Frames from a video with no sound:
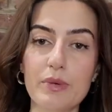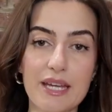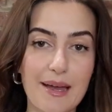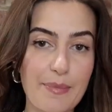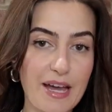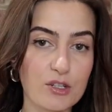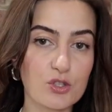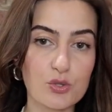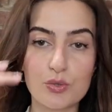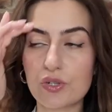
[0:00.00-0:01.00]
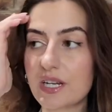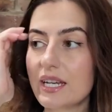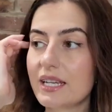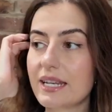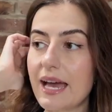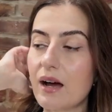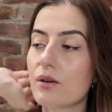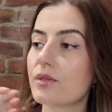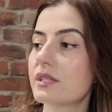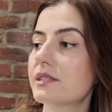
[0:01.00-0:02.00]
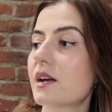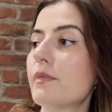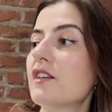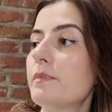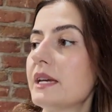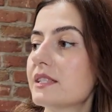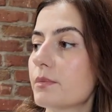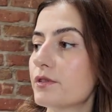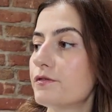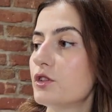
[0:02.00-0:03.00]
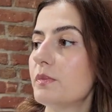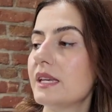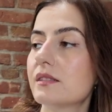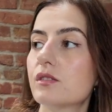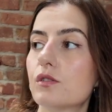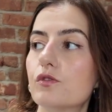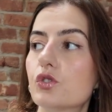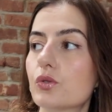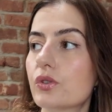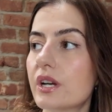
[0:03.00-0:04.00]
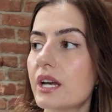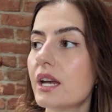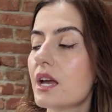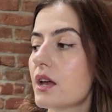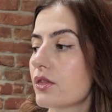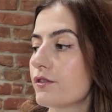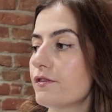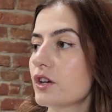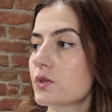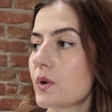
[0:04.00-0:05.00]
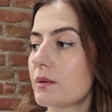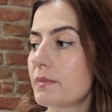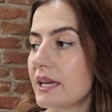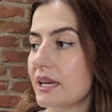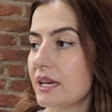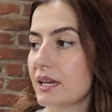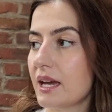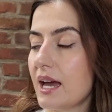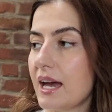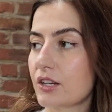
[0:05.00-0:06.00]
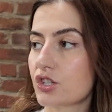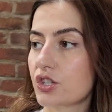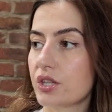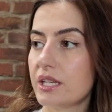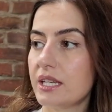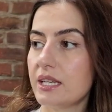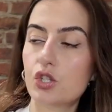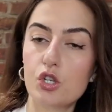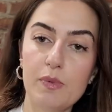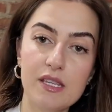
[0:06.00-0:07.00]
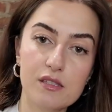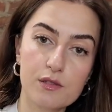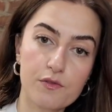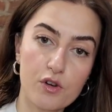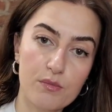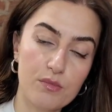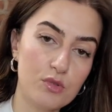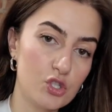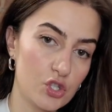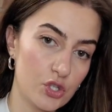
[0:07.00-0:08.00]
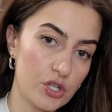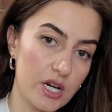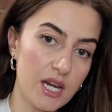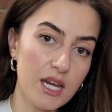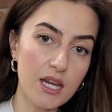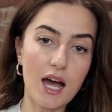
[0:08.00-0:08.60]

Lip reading: bit about jewelry. Now this summer I've picked up a few pieces of jewelry. The first one being actually 2 pieces from Mejuri.